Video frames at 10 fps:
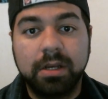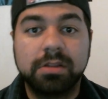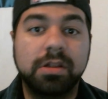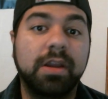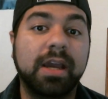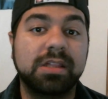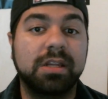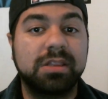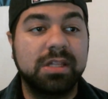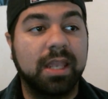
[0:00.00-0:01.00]
So you guys are going to
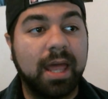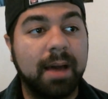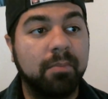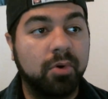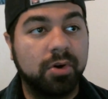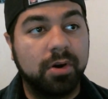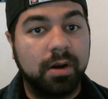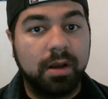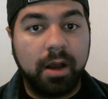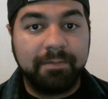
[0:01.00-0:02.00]
see a lot more
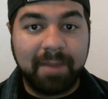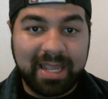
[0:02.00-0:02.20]
of my